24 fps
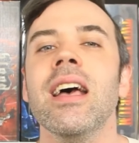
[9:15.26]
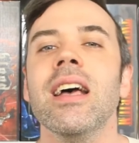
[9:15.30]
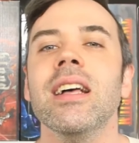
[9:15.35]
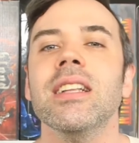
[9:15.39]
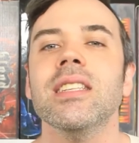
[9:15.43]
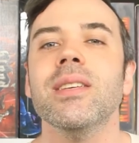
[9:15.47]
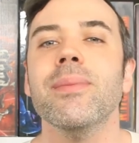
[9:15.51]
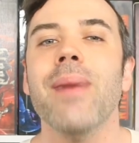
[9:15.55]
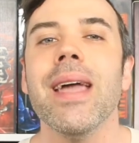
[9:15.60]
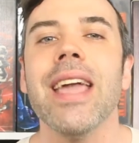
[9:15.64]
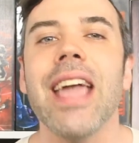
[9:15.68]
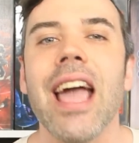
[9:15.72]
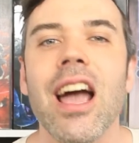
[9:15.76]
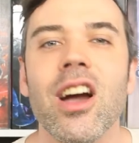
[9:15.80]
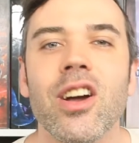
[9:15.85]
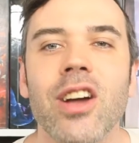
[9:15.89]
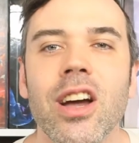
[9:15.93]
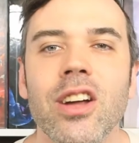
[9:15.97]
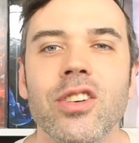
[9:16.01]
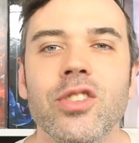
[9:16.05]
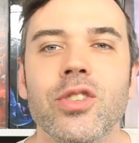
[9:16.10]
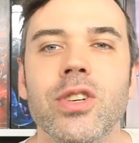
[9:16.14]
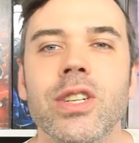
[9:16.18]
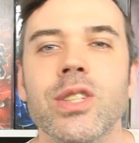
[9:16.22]
to make our
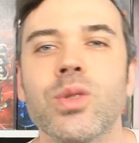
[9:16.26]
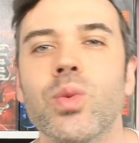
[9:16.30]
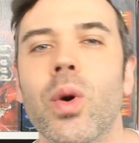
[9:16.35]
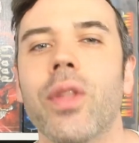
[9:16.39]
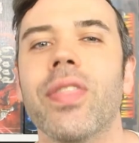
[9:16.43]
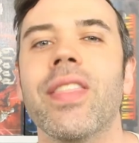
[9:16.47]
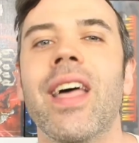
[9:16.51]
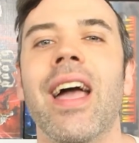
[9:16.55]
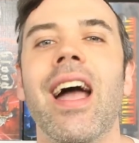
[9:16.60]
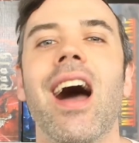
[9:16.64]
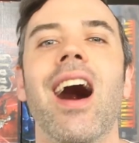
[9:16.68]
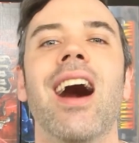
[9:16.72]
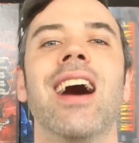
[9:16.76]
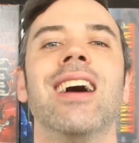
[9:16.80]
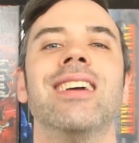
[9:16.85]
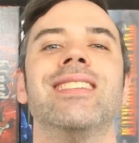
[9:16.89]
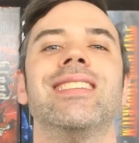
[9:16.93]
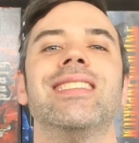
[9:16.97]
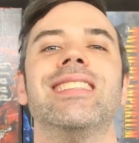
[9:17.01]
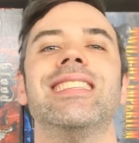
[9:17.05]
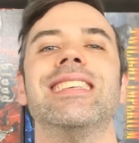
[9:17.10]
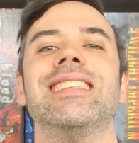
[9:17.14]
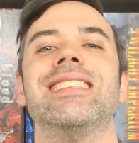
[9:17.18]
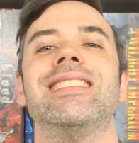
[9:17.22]
countries what they are
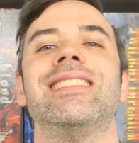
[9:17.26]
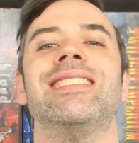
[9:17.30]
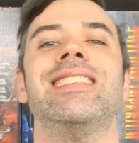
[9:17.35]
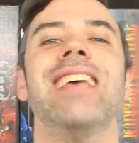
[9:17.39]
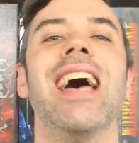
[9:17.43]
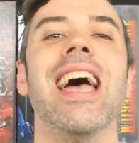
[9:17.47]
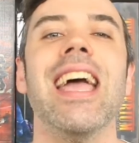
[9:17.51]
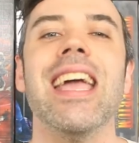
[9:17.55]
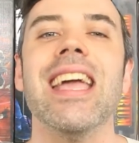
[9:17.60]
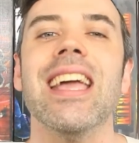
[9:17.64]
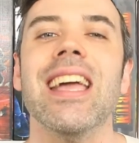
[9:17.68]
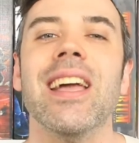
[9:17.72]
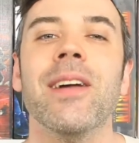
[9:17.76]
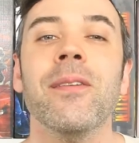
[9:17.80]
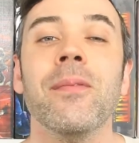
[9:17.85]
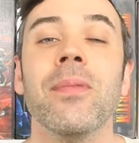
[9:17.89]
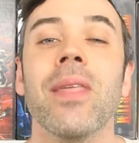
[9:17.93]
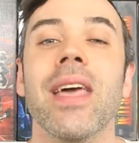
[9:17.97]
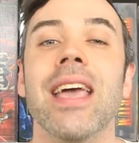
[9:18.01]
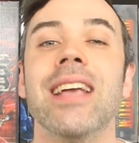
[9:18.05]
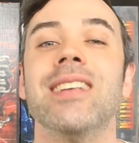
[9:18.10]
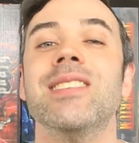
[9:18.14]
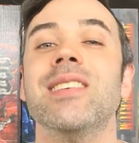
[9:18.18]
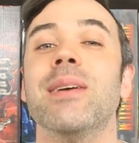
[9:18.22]
to this day,
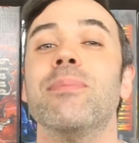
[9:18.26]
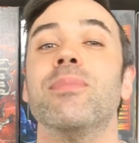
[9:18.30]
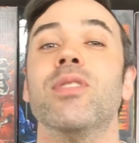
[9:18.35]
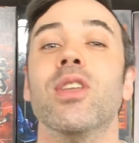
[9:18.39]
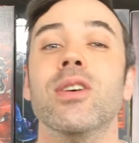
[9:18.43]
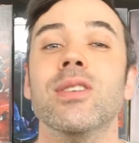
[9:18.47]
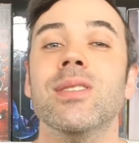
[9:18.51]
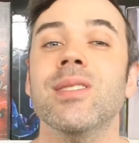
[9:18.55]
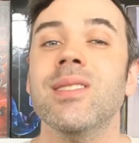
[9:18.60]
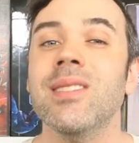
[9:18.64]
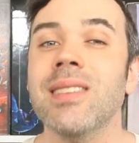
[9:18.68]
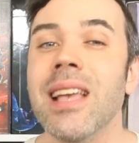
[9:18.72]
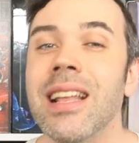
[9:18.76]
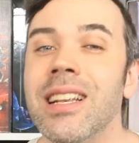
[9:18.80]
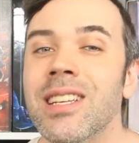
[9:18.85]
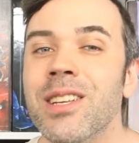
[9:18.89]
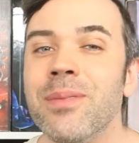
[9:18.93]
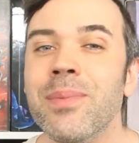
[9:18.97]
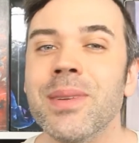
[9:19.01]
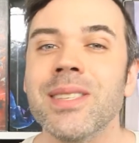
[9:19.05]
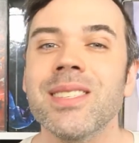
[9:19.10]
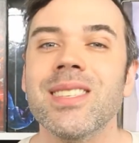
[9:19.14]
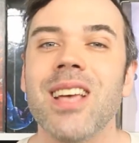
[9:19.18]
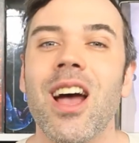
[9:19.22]
except those
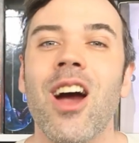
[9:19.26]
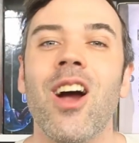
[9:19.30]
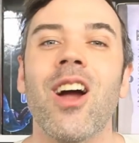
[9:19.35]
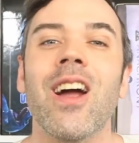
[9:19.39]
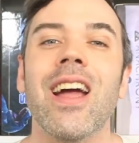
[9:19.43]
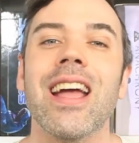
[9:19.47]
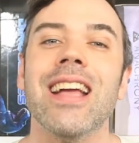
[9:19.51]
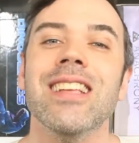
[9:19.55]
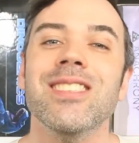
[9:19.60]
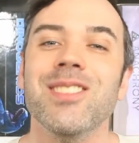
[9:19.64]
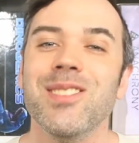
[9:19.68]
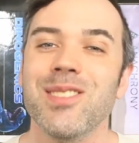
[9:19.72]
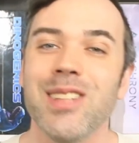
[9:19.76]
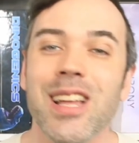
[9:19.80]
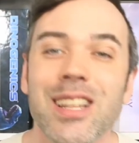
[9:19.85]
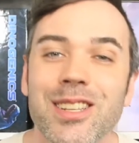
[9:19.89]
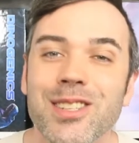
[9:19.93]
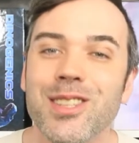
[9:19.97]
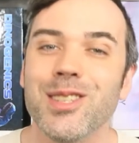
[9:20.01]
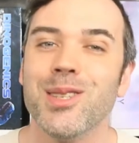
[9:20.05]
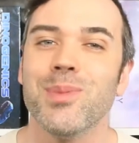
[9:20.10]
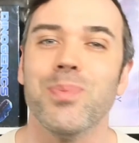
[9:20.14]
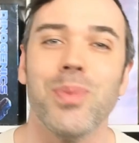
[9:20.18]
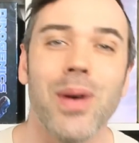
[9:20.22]
sentiments are instead
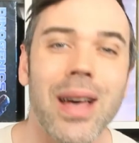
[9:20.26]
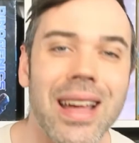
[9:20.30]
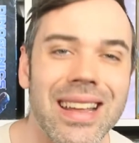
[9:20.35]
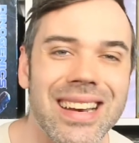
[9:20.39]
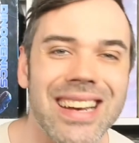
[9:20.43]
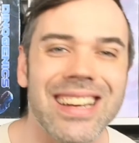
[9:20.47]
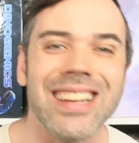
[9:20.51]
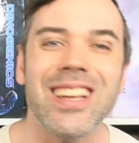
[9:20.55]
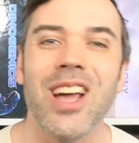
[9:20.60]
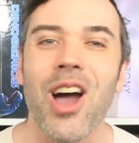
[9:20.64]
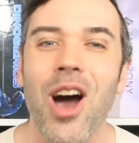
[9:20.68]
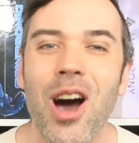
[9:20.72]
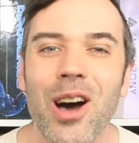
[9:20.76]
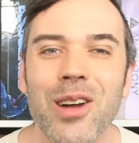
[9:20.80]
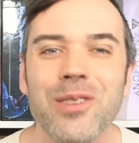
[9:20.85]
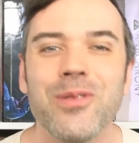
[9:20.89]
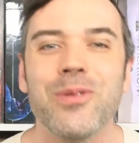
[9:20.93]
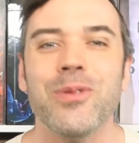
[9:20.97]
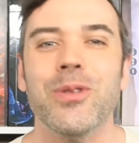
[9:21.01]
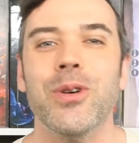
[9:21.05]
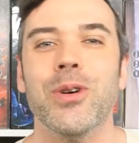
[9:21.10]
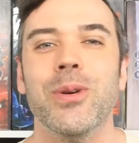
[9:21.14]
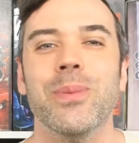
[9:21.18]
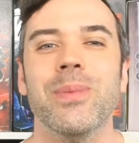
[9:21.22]
displayed in card
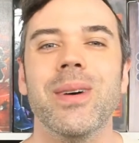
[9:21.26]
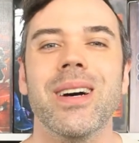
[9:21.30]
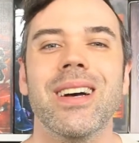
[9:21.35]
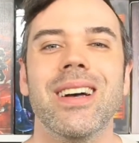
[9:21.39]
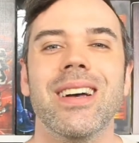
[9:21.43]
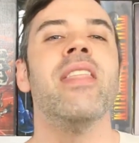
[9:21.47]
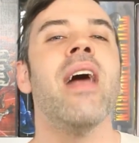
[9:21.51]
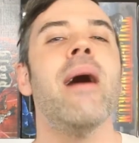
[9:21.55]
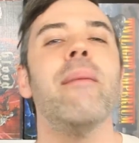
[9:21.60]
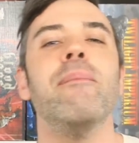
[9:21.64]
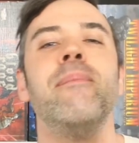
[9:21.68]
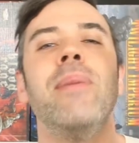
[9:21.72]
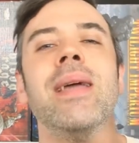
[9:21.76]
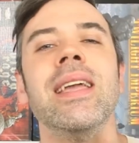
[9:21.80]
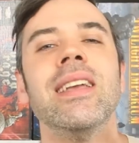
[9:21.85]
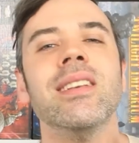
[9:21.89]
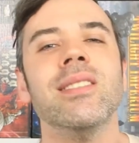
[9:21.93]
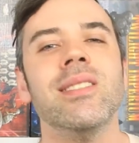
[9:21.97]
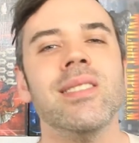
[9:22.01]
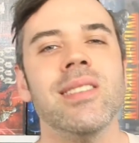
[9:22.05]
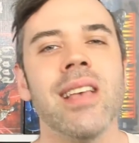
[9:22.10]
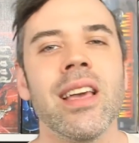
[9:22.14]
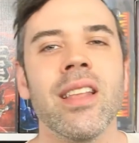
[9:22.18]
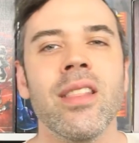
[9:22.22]
form. That being
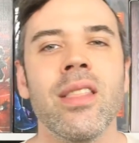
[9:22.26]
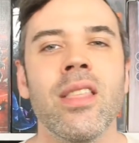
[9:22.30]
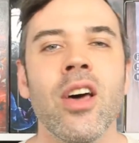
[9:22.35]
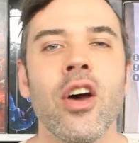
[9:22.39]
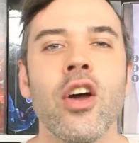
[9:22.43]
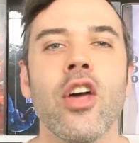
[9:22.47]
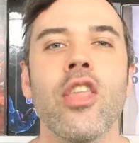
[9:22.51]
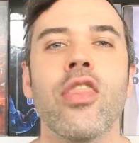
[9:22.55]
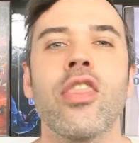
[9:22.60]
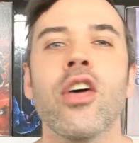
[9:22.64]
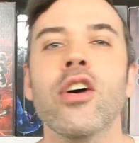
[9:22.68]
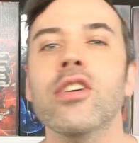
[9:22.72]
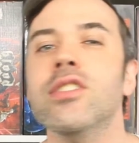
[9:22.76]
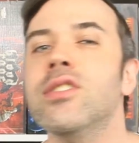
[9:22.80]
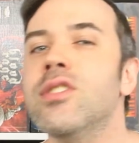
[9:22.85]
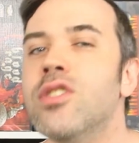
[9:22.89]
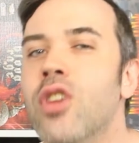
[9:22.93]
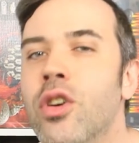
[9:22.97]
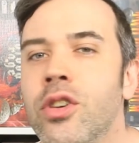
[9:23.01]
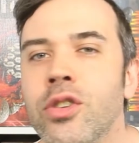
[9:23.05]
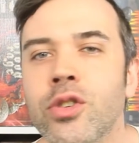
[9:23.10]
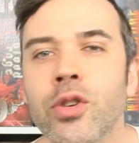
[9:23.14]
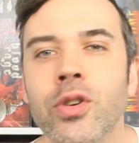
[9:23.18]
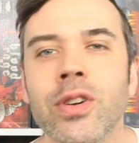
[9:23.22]
said though, those
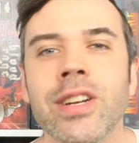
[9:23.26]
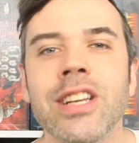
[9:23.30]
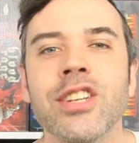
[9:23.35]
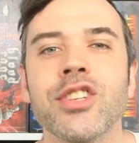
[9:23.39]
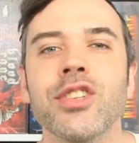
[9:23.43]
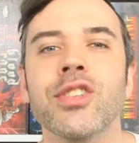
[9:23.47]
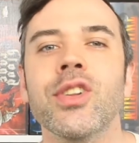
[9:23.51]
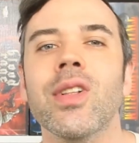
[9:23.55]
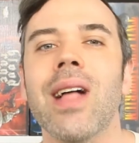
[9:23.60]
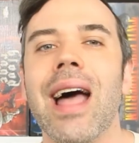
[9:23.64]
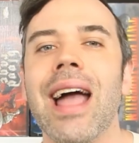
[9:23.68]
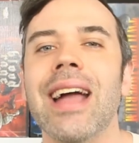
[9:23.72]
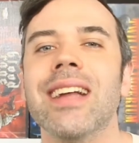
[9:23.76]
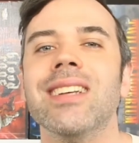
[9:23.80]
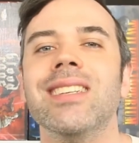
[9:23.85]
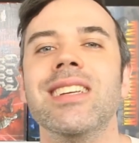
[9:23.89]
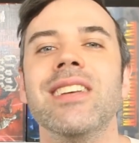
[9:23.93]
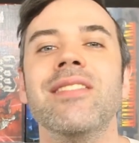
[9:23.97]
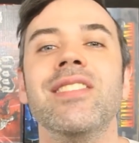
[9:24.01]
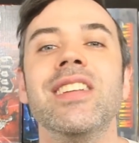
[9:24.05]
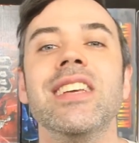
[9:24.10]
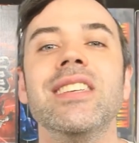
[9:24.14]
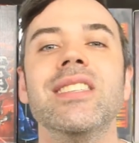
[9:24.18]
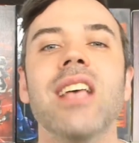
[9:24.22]
non-traditional
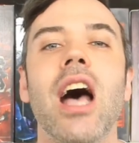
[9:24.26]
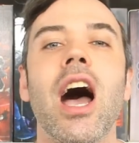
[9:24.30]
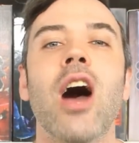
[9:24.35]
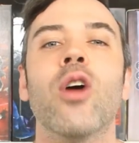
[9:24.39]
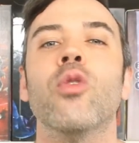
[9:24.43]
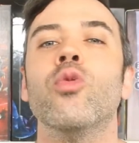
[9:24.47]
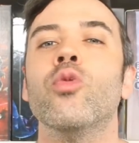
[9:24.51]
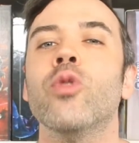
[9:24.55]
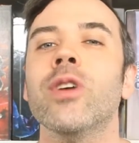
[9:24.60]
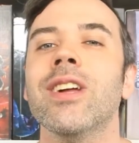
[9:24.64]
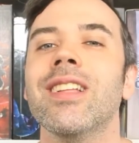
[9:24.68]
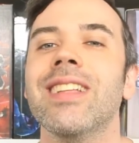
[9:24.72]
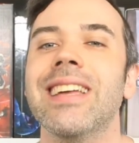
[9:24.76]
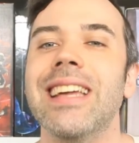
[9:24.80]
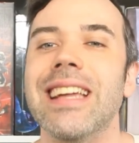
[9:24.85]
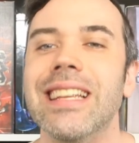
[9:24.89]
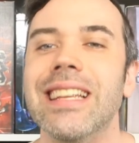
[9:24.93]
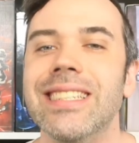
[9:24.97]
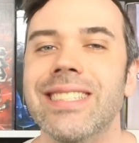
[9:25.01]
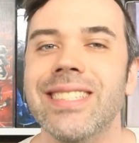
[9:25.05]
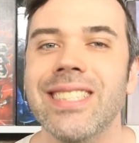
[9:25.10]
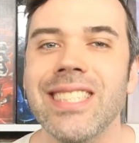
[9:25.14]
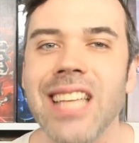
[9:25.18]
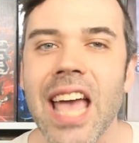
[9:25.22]
activities are really
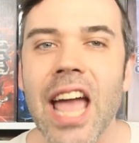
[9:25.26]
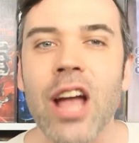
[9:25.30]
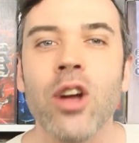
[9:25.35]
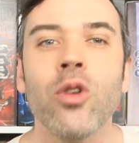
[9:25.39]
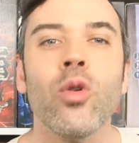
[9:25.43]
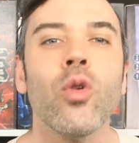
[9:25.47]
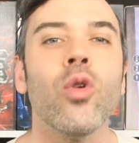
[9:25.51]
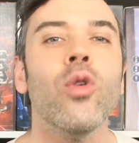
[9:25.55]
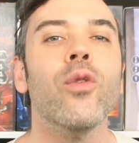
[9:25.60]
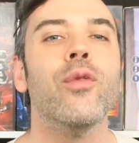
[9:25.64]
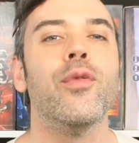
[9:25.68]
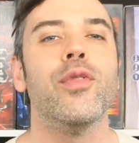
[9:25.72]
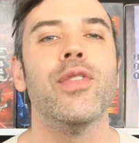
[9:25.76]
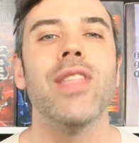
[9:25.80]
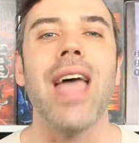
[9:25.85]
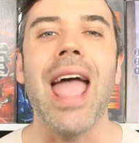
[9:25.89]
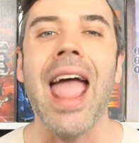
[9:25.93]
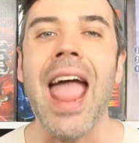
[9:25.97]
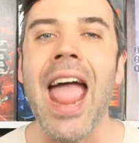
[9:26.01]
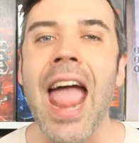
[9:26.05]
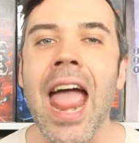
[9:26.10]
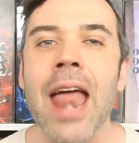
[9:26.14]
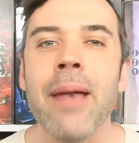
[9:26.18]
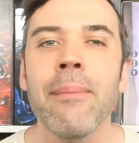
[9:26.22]
integral for the
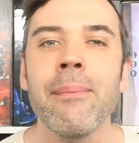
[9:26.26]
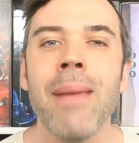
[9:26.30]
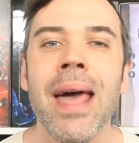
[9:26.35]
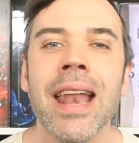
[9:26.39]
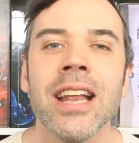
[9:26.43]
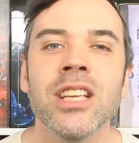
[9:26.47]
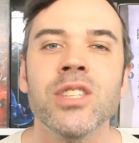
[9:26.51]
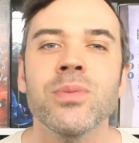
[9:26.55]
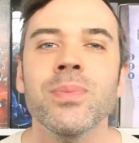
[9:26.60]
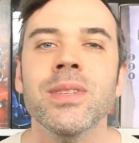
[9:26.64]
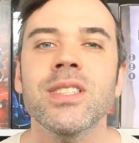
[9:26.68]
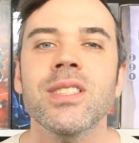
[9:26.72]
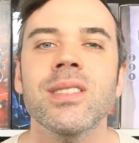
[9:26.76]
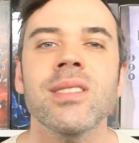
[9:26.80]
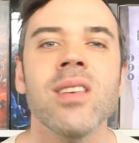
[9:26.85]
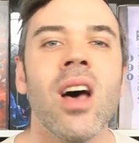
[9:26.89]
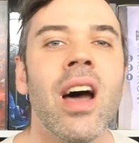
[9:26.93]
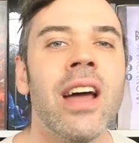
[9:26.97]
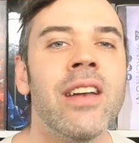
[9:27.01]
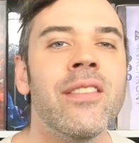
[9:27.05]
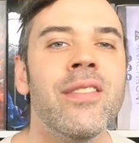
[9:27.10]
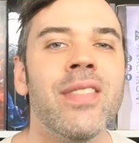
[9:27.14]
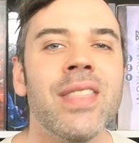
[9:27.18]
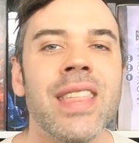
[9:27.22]
hand management
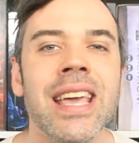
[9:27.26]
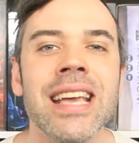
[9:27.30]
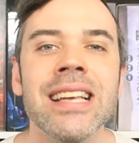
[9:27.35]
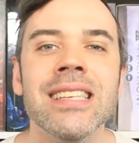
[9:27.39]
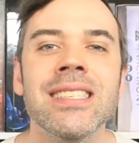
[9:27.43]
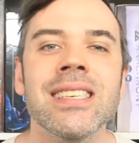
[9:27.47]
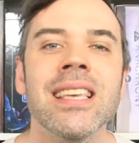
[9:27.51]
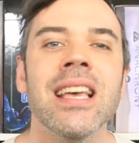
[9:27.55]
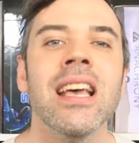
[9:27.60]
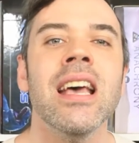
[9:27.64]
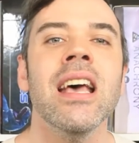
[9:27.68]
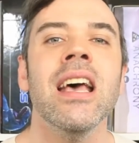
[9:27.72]
side of things,